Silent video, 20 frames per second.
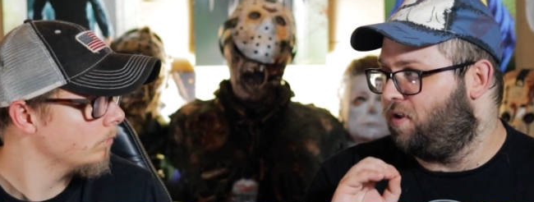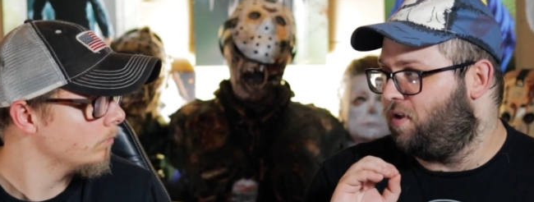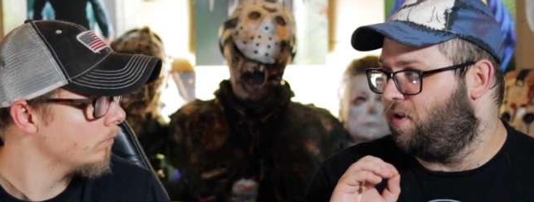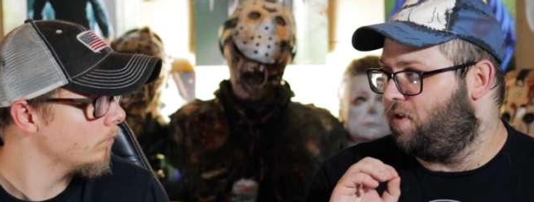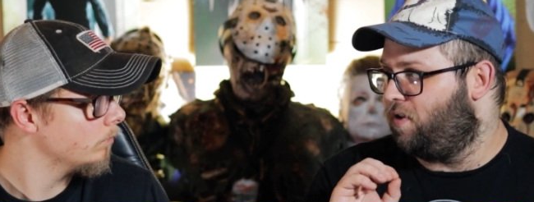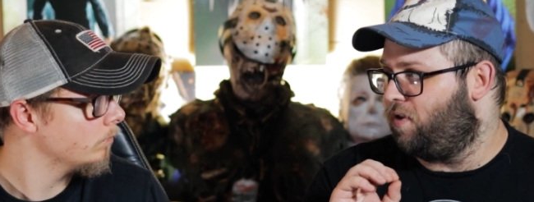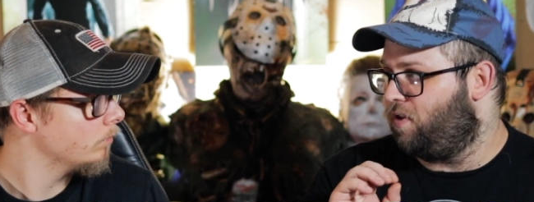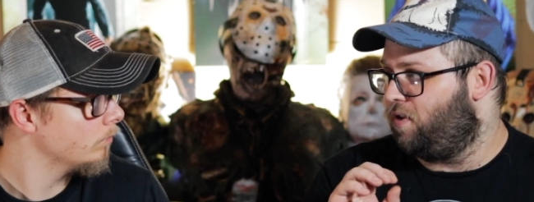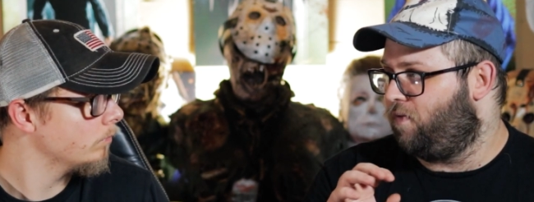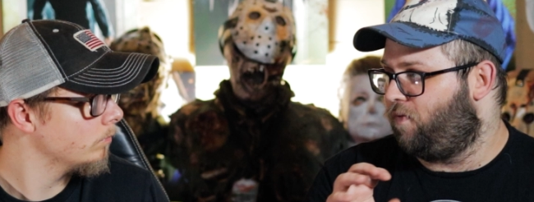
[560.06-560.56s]
Speaker 1: the,
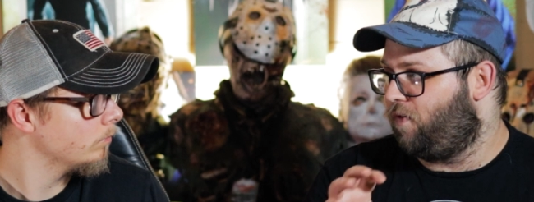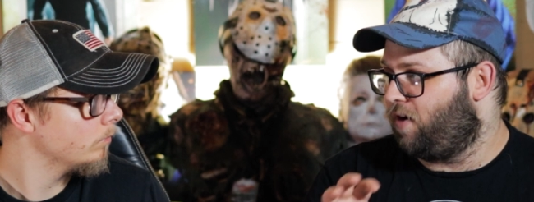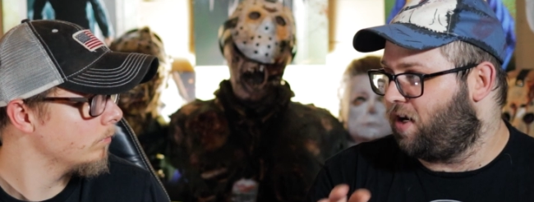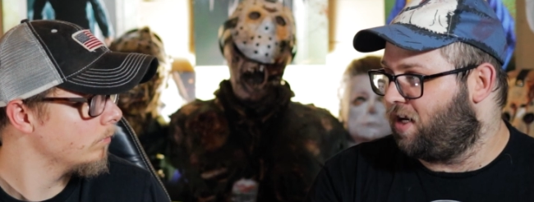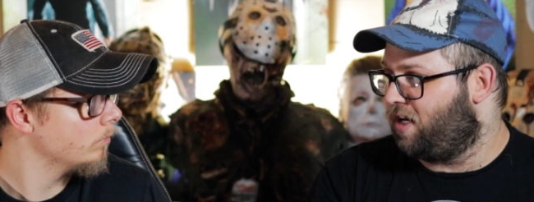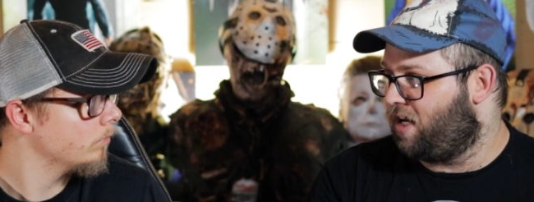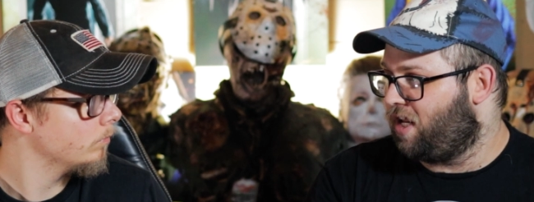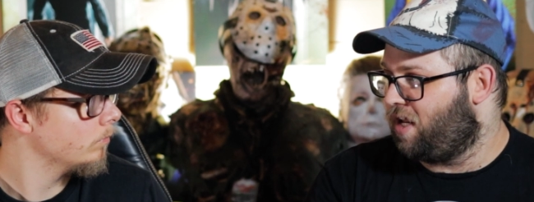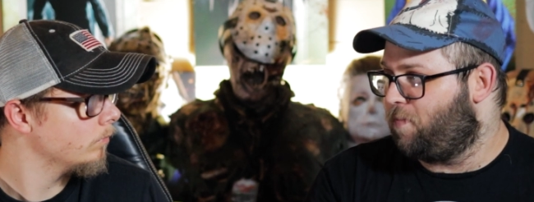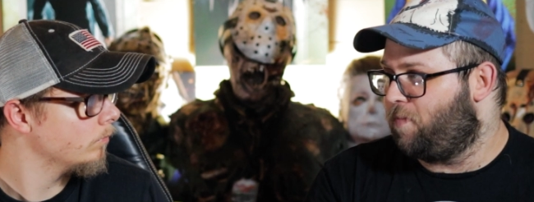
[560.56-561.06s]
the, the
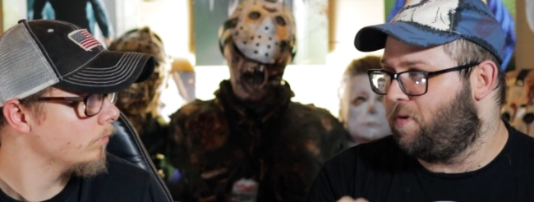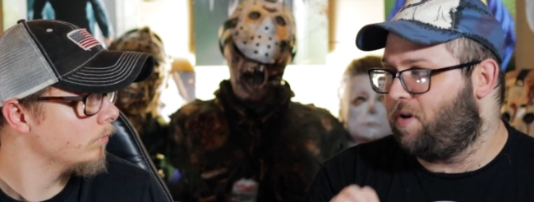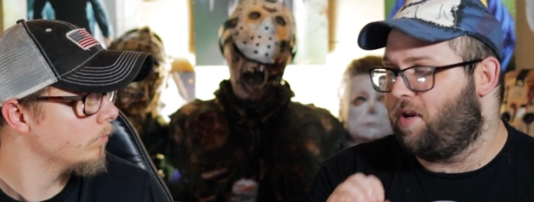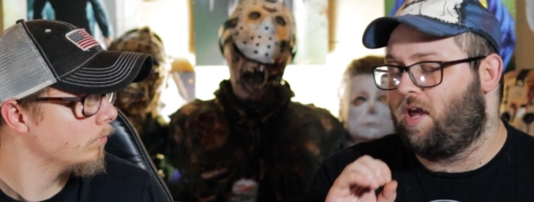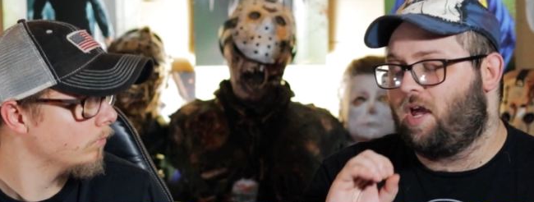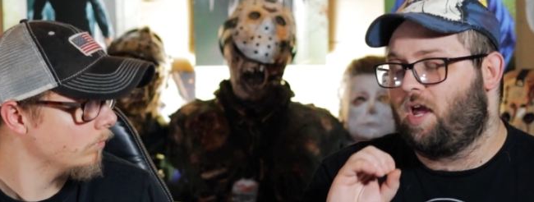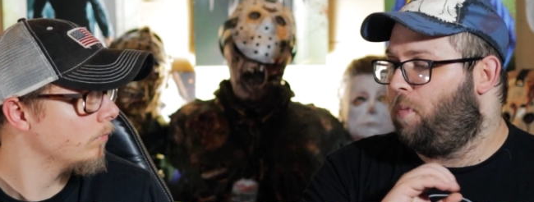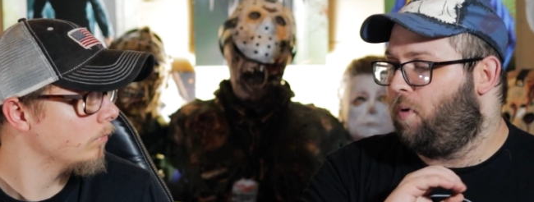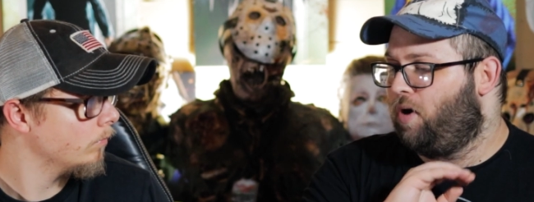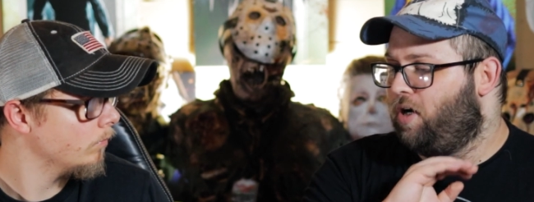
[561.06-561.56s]
fucking demon,
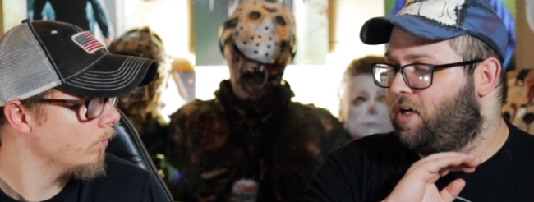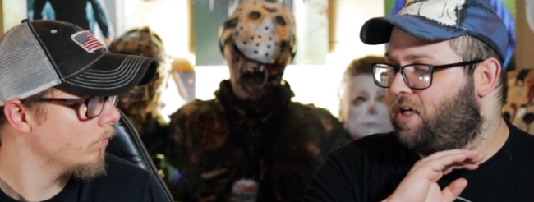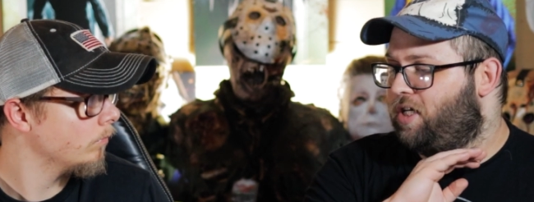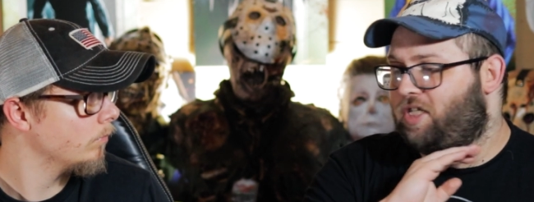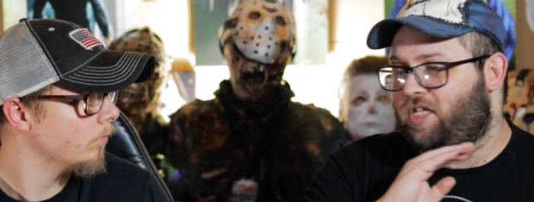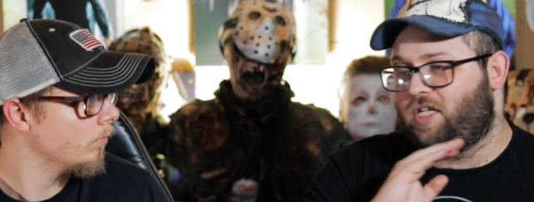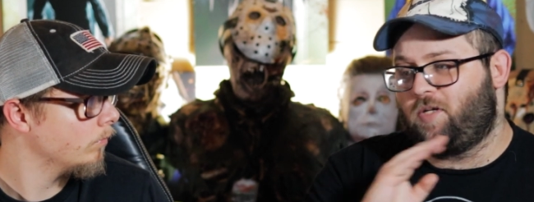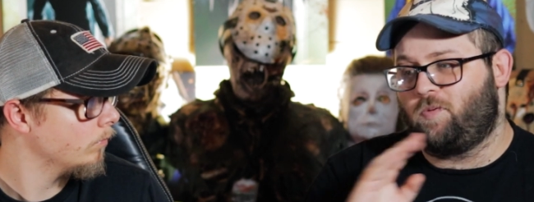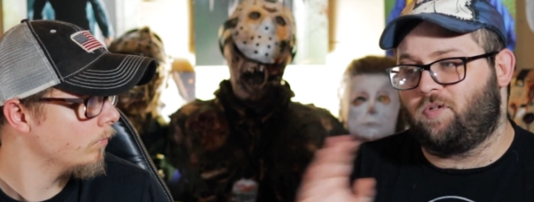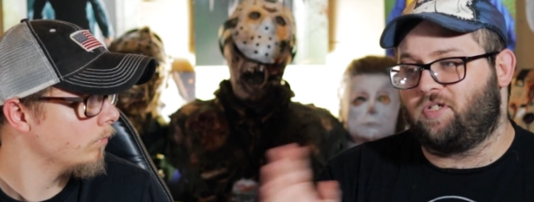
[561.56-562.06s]
boy,
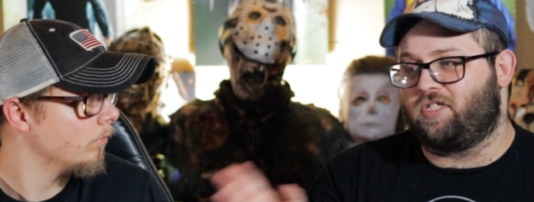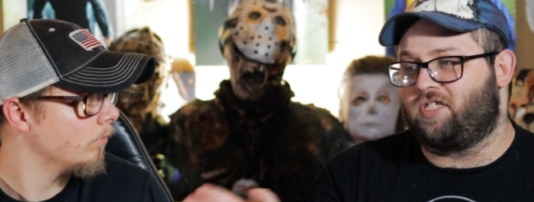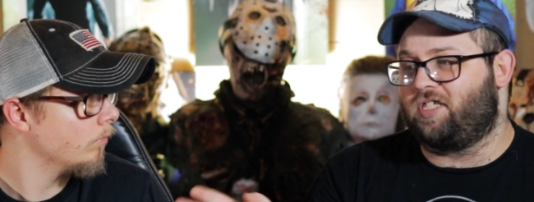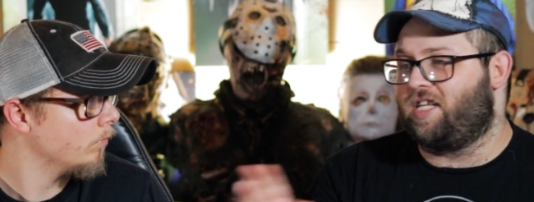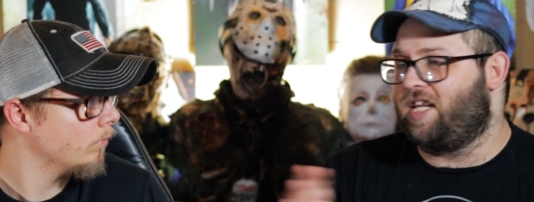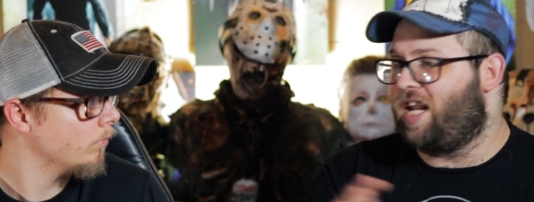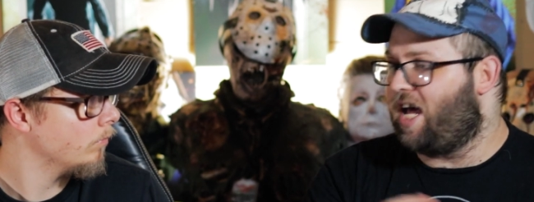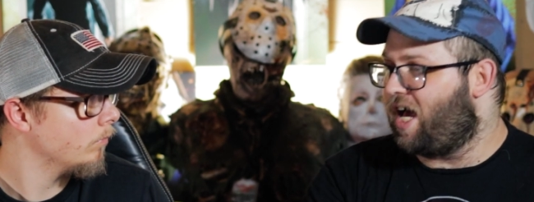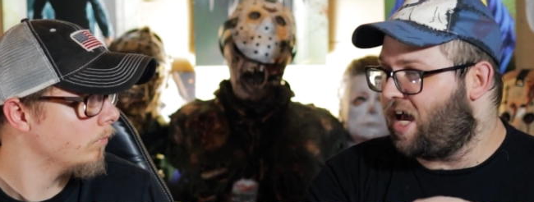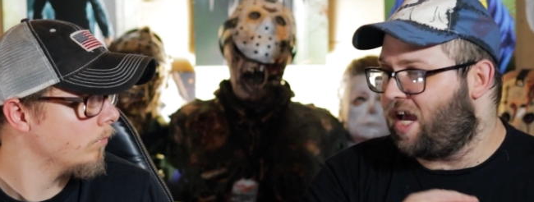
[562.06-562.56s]
she was
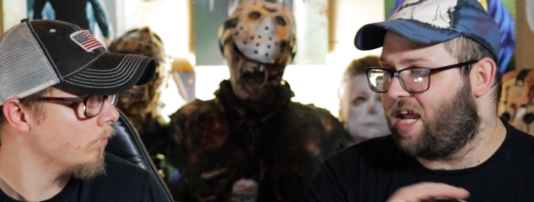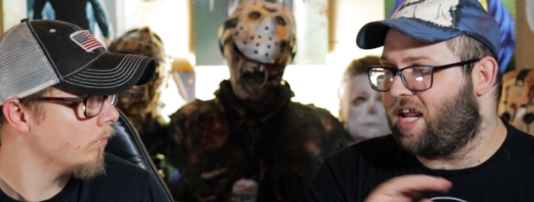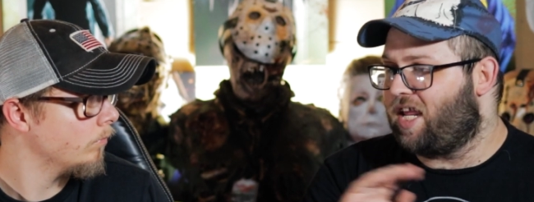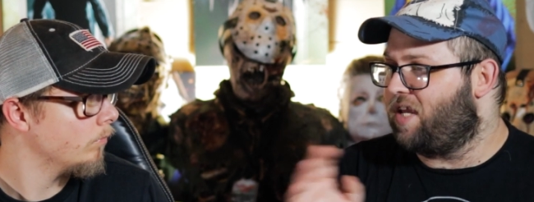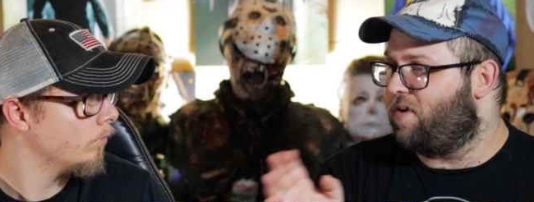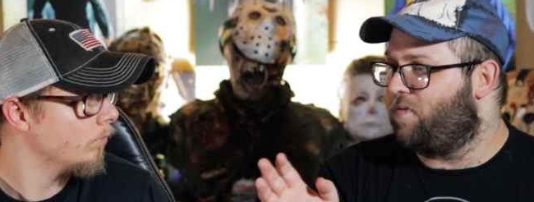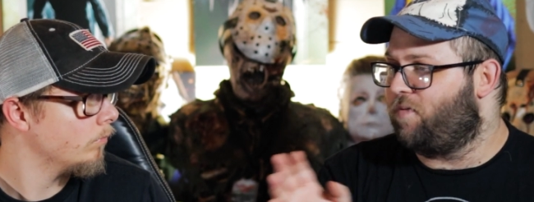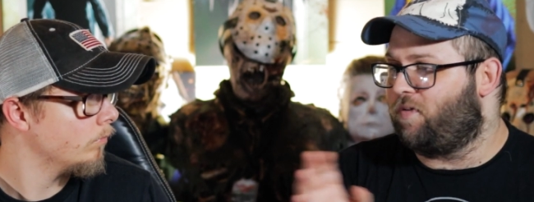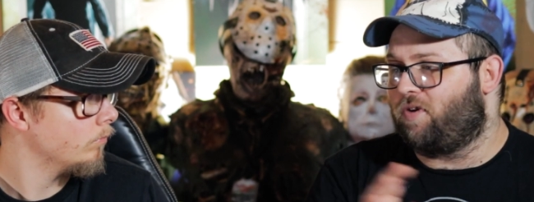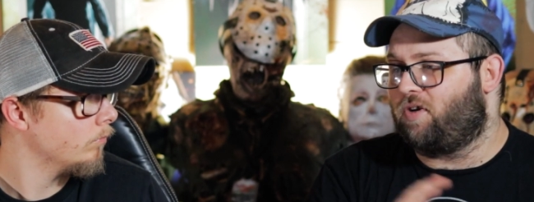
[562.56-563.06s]
not
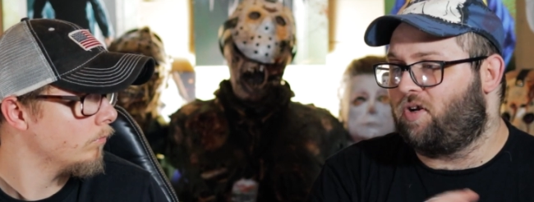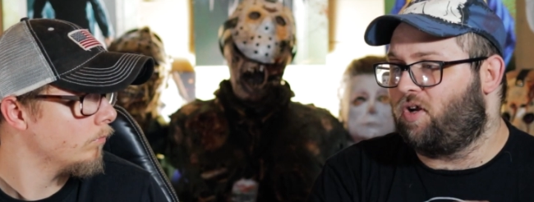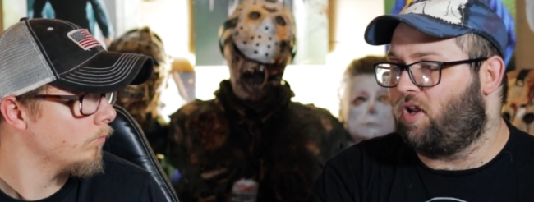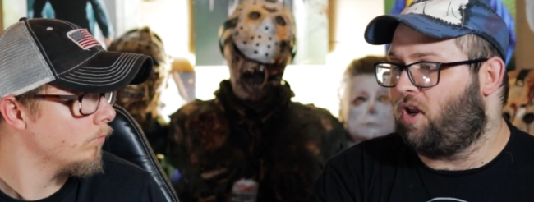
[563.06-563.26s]
even